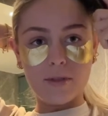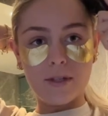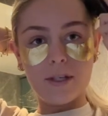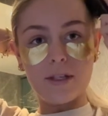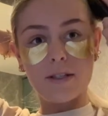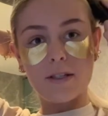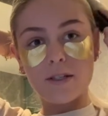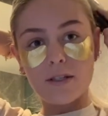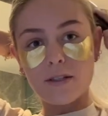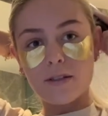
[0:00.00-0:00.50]

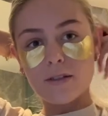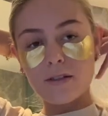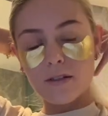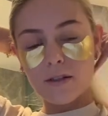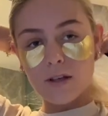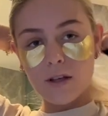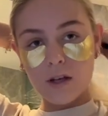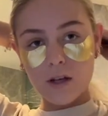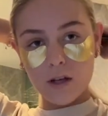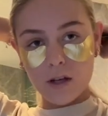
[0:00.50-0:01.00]
This is
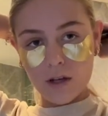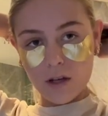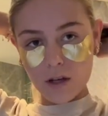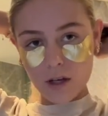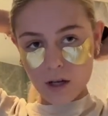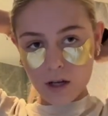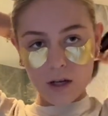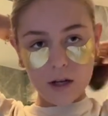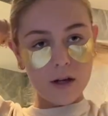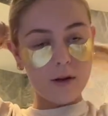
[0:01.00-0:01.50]

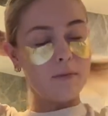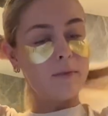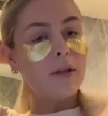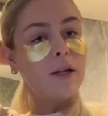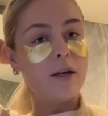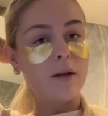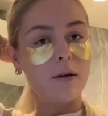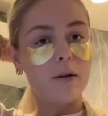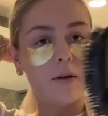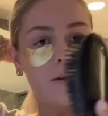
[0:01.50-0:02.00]

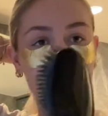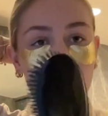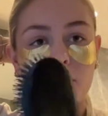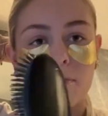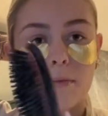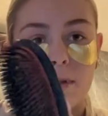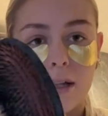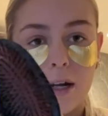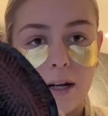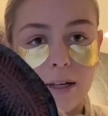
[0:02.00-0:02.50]

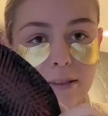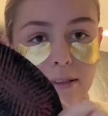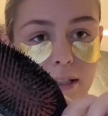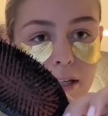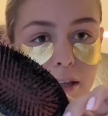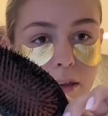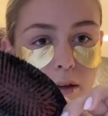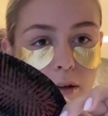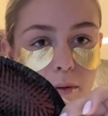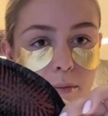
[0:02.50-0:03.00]
it has
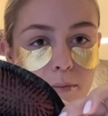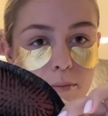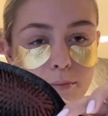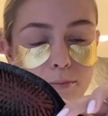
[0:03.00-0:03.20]
like the